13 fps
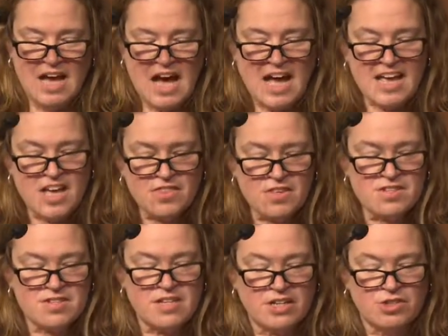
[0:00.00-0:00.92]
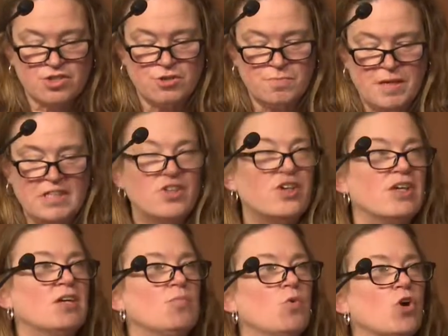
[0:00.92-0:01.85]
I end this lecture by
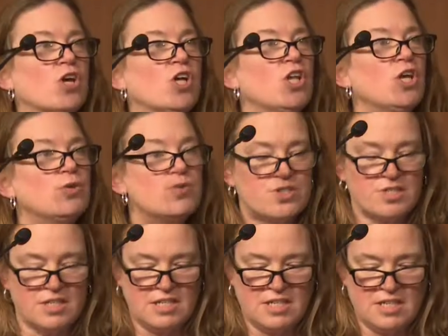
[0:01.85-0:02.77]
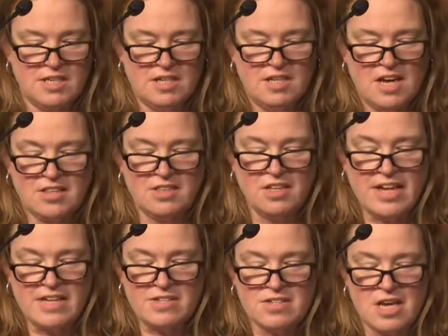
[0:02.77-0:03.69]
looking more closely at the
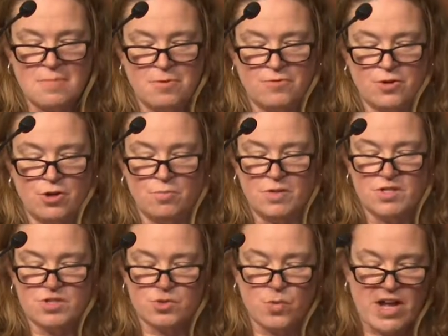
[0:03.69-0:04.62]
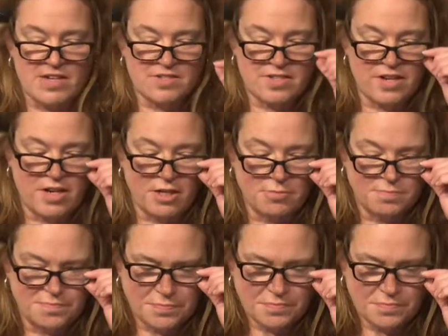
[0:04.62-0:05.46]
landscape of Erdman's swan song.